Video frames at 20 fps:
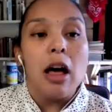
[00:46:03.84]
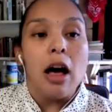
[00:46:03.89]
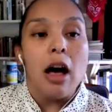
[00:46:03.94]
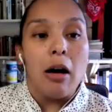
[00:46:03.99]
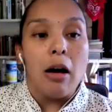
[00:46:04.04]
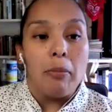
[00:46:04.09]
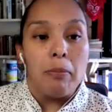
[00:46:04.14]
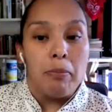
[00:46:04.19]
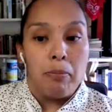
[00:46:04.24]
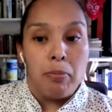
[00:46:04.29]

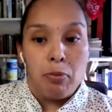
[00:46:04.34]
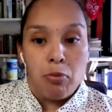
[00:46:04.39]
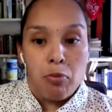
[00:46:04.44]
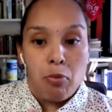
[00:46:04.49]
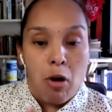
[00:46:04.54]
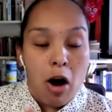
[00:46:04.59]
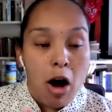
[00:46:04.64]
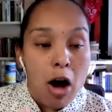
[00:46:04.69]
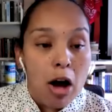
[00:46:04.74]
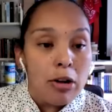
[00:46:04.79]
a
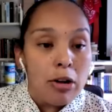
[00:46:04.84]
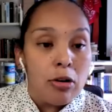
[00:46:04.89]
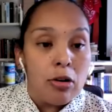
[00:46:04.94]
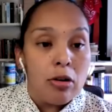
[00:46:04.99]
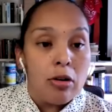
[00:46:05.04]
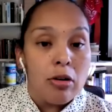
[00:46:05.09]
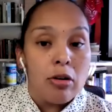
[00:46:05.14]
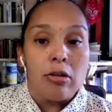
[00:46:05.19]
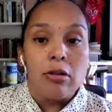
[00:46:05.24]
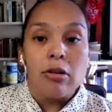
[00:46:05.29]

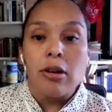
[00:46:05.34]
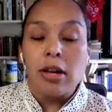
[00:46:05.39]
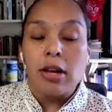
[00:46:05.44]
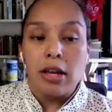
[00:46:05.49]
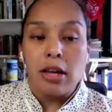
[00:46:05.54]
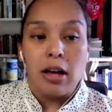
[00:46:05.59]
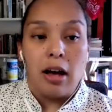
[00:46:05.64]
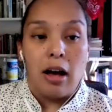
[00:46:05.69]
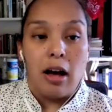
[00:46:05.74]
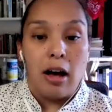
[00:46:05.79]
broader,
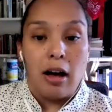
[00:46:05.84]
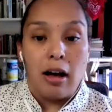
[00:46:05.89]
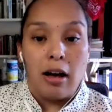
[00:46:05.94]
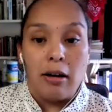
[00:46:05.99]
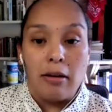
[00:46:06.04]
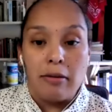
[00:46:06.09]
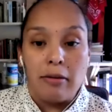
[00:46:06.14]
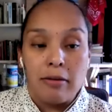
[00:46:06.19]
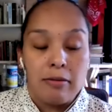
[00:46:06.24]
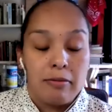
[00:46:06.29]

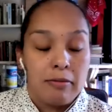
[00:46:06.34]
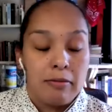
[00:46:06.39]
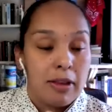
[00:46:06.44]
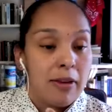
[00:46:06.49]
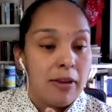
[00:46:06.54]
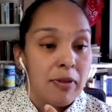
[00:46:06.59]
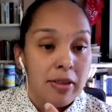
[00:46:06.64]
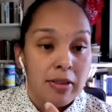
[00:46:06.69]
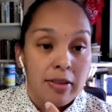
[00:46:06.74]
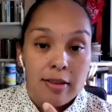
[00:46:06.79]

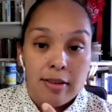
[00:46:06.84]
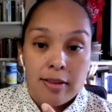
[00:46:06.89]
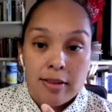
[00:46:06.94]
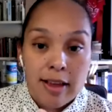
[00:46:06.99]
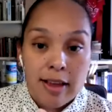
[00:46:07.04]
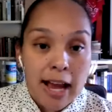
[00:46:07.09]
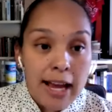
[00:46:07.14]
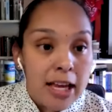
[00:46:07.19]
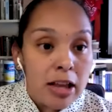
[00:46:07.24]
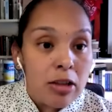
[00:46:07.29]
even
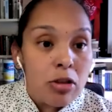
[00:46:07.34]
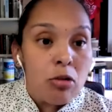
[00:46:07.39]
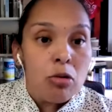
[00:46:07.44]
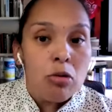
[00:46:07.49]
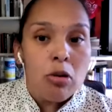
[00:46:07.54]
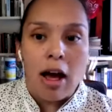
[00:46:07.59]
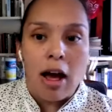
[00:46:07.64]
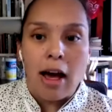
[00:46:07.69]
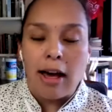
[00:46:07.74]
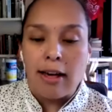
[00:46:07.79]

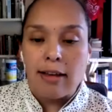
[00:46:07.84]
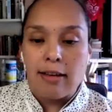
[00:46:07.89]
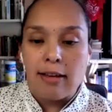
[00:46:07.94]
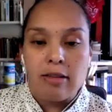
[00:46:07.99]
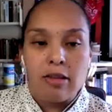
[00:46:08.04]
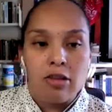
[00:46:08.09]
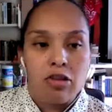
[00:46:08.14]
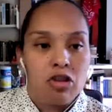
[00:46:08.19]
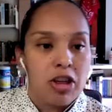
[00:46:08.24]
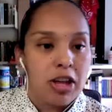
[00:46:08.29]

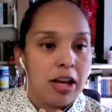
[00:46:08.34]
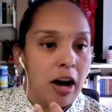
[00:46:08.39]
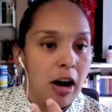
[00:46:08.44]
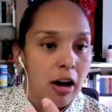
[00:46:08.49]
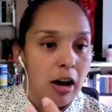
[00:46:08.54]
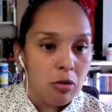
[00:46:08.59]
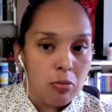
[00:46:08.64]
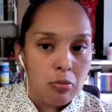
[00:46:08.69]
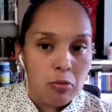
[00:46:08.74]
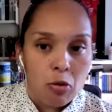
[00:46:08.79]
secularized
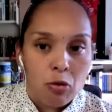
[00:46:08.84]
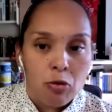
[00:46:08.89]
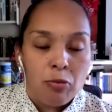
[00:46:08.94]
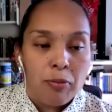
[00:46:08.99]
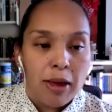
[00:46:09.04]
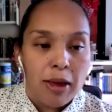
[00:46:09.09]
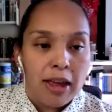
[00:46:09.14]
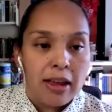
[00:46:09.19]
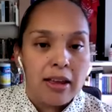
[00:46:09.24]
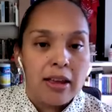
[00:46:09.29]
Chicano
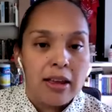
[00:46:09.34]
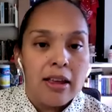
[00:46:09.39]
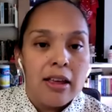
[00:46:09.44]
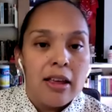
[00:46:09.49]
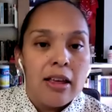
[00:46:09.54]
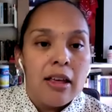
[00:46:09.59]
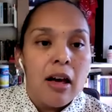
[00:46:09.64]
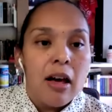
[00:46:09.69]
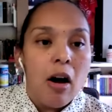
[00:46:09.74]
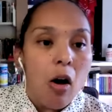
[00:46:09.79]
movement
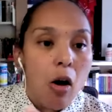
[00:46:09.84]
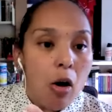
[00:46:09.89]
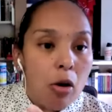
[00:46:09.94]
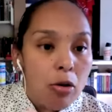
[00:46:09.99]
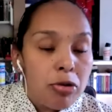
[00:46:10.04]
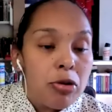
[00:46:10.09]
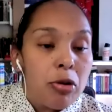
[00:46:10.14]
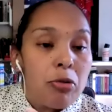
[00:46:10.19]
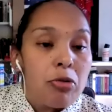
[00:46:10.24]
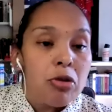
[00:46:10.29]

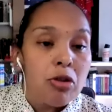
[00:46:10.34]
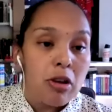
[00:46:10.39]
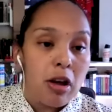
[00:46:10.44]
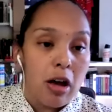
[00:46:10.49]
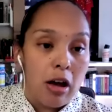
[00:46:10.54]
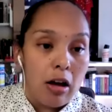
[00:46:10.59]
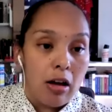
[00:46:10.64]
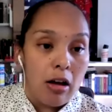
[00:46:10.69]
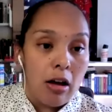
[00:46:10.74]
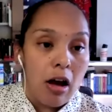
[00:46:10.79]
also
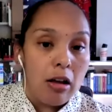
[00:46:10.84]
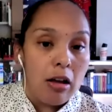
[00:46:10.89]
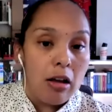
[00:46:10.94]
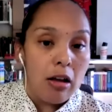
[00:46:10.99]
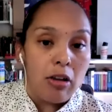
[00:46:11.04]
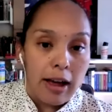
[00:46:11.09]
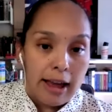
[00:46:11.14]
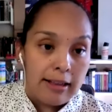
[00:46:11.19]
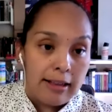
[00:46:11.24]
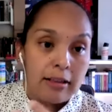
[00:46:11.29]
saw a
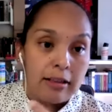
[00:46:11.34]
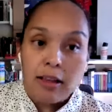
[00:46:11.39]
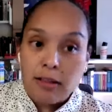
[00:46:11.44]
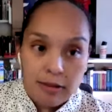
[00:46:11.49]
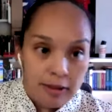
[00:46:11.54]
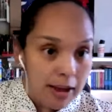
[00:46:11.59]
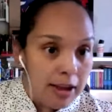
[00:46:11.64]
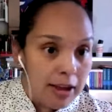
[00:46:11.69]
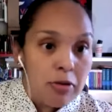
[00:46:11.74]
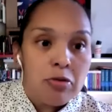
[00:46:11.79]
lot and
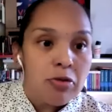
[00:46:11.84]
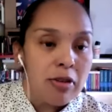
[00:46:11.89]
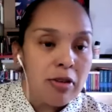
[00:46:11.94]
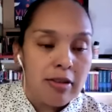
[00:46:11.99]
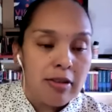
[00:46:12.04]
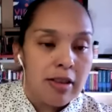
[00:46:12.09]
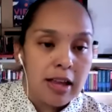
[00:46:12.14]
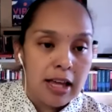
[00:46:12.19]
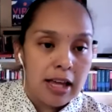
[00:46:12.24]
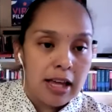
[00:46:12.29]
continues to
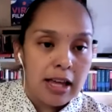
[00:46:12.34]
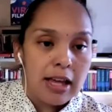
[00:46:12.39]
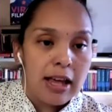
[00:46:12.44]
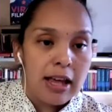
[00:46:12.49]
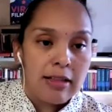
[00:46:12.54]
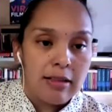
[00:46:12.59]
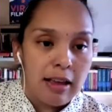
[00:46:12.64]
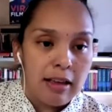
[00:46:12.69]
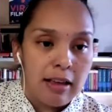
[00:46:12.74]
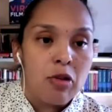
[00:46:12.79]
see,
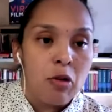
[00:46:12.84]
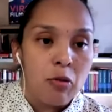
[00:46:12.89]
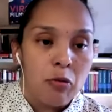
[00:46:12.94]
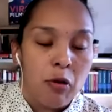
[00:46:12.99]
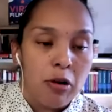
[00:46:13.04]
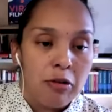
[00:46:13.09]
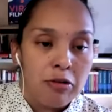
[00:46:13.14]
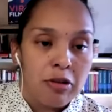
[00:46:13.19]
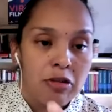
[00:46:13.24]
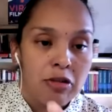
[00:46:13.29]

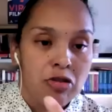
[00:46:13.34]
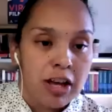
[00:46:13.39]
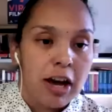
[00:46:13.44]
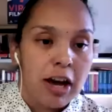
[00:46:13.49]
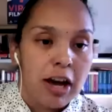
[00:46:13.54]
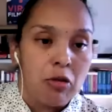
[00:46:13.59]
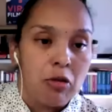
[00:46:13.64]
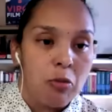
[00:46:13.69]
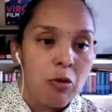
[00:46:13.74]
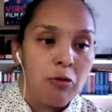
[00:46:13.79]
insofar as the
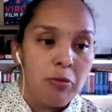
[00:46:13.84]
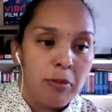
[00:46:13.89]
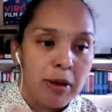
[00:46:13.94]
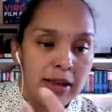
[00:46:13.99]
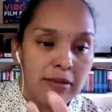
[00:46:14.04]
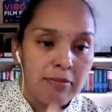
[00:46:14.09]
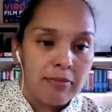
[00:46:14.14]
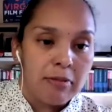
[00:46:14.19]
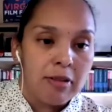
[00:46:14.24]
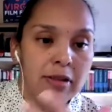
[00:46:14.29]
Chicano
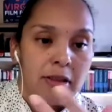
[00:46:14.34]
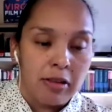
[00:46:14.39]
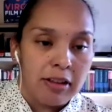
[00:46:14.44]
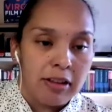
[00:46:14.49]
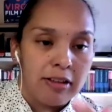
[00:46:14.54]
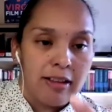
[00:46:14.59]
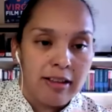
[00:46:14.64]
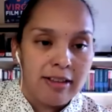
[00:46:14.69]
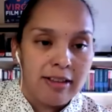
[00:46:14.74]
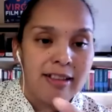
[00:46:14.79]
movement still
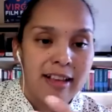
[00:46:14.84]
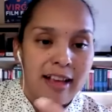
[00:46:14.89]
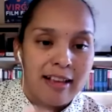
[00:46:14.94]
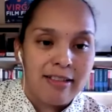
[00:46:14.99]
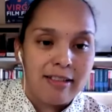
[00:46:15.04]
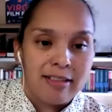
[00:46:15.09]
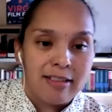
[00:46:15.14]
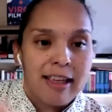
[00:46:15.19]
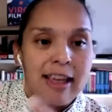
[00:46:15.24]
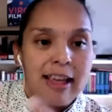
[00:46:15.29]
exists as
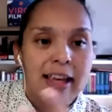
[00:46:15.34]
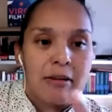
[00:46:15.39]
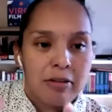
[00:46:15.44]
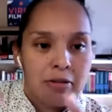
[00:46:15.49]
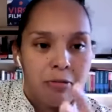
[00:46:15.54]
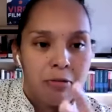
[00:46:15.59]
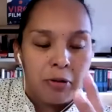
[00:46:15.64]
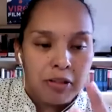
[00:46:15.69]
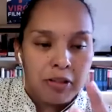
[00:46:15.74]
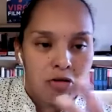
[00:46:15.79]
a thing. It's
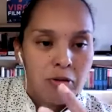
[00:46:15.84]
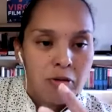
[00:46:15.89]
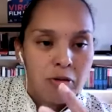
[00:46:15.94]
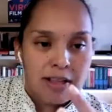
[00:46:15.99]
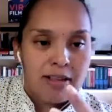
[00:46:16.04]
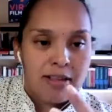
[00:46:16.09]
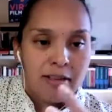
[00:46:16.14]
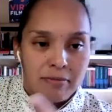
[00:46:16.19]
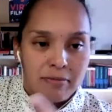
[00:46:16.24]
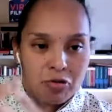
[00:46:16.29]
really
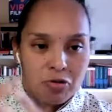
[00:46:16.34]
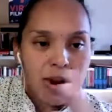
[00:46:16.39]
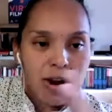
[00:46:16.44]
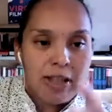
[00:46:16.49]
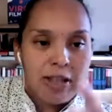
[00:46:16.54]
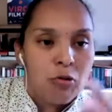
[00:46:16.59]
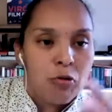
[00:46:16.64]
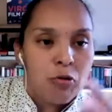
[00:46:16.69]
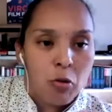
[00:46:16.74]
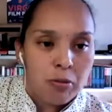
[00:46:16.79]

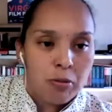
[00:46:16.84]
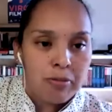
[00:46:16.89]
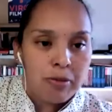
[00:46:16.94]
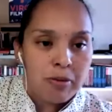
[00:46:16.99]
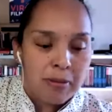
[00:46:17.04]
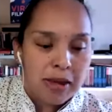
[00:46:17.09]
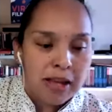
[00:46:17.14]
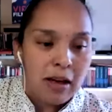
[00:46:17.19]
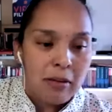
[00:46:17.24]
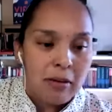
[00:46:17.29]
transformed and
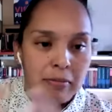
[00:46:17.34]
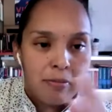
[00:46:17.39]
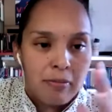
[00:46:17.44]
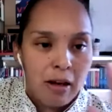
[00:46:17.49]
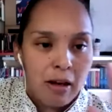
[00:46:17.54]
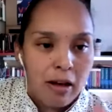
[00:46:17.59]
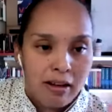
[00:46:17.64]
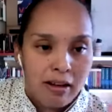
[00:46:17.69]
become